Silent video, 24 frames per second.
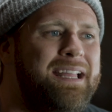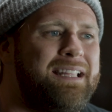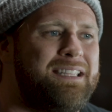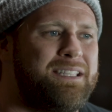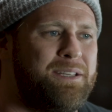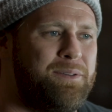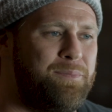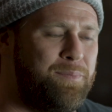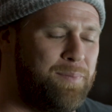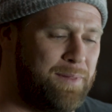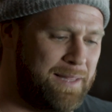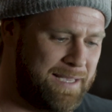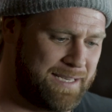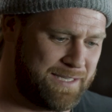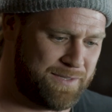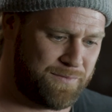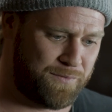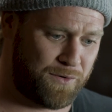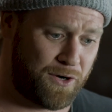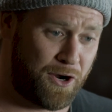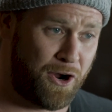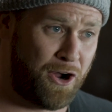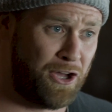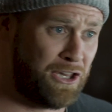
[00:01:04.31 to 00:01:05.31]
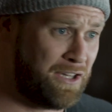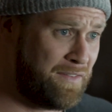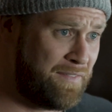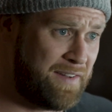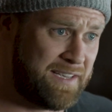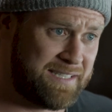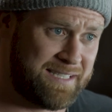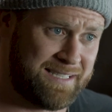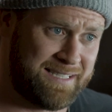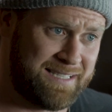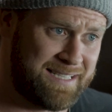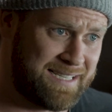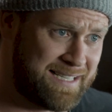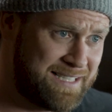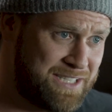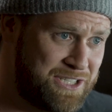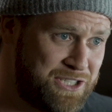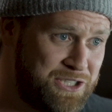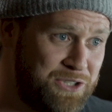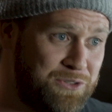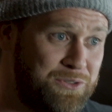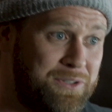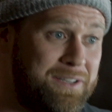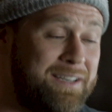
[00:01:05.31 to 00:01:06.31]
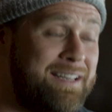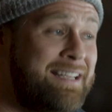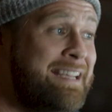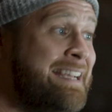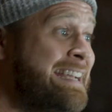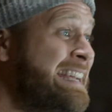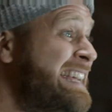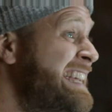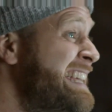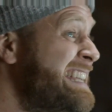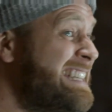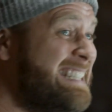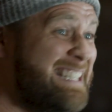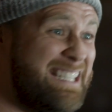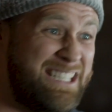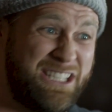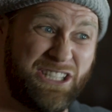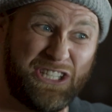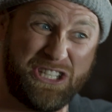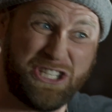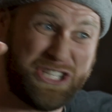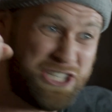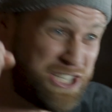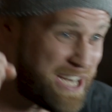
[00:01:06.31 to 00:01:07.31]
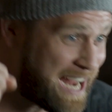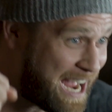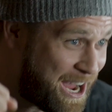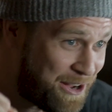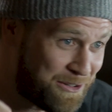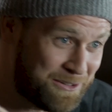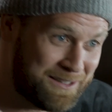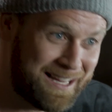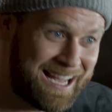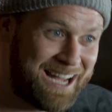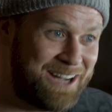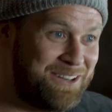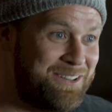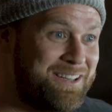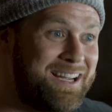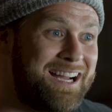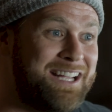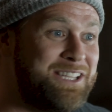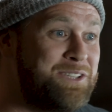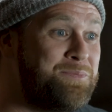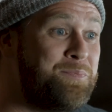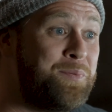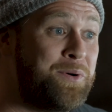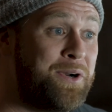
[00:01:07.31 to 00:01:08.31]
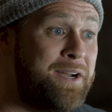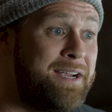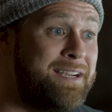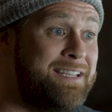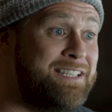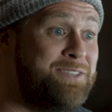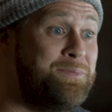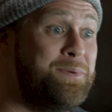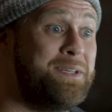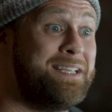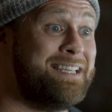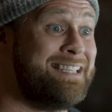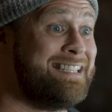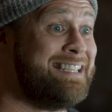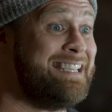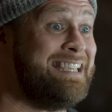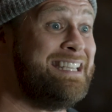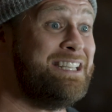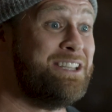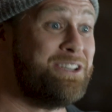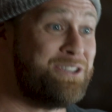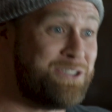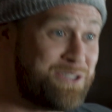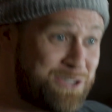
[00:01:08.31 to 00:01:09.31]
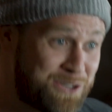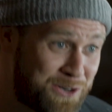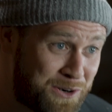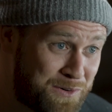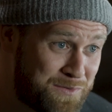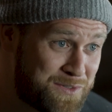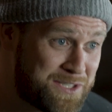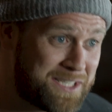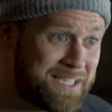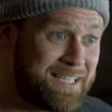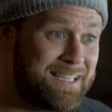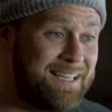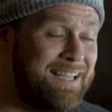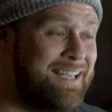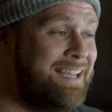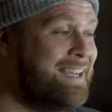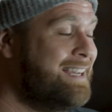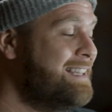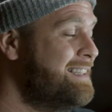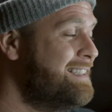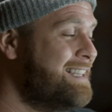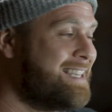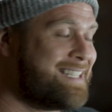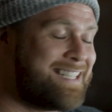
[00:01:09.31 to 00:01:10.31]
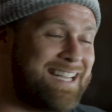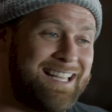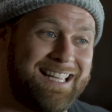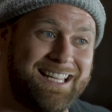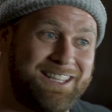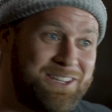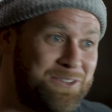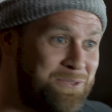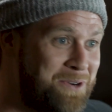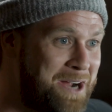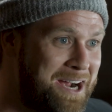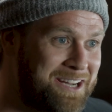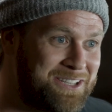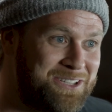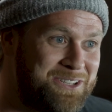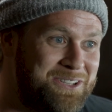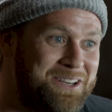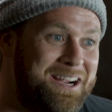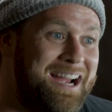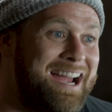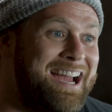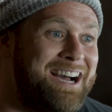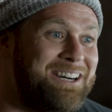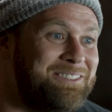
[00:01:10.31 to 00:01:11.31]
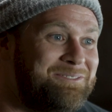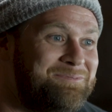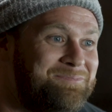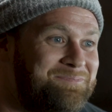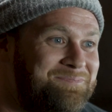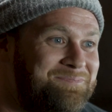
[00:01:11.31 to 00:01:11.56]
it's a place for all of us as God's children to shout loud God's praise because he deserves it. Let's not let the rocks cry out.